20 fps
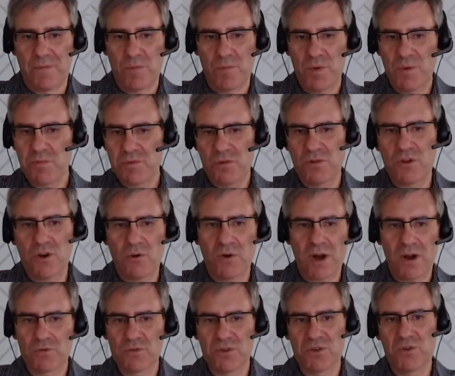People know
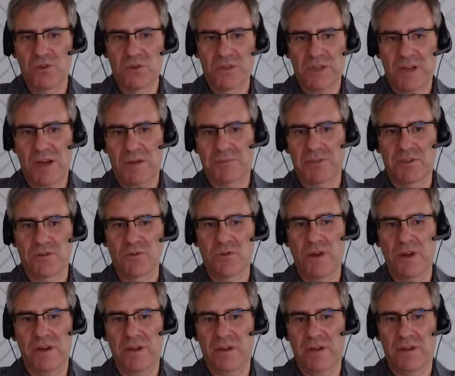how to use apps
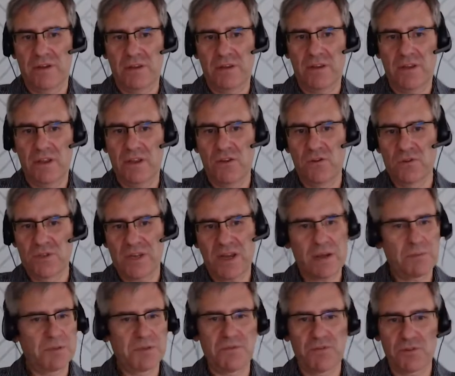today. They use
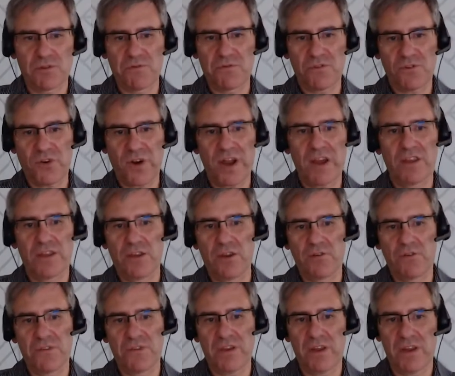apps for a variety
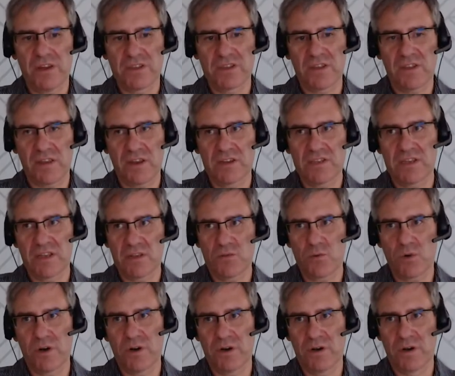of things that
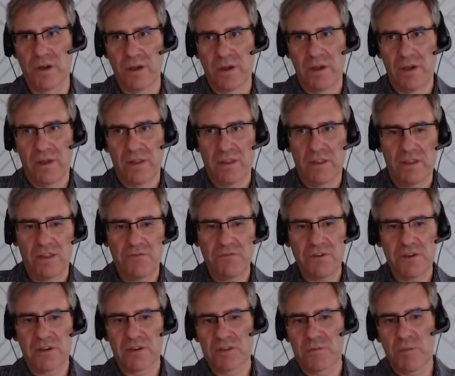were
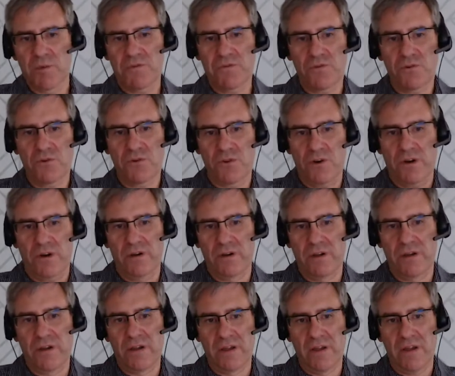difficult before.
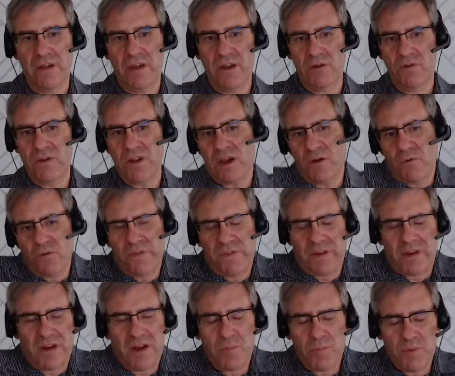Now with
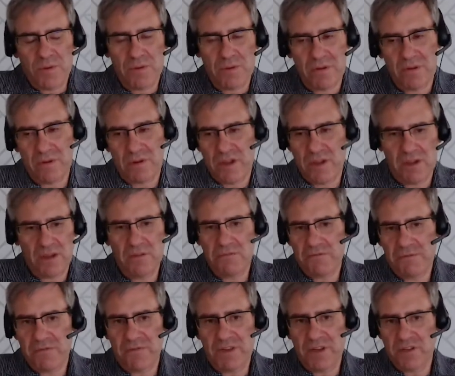an app, like if
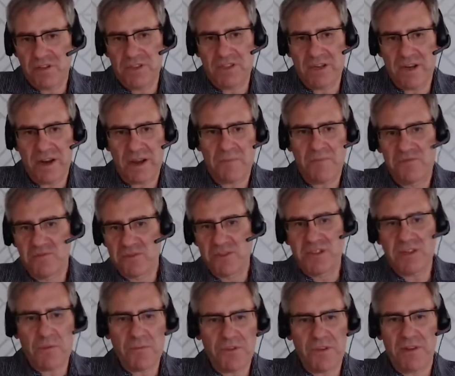there's an app for
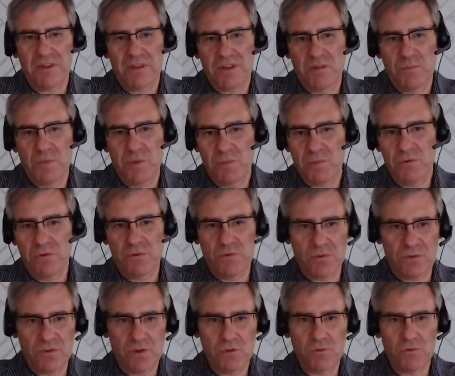something, then people
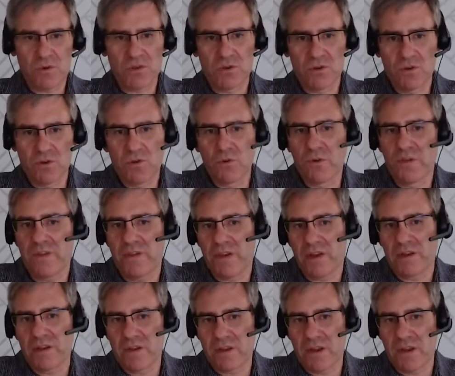know what to do with that.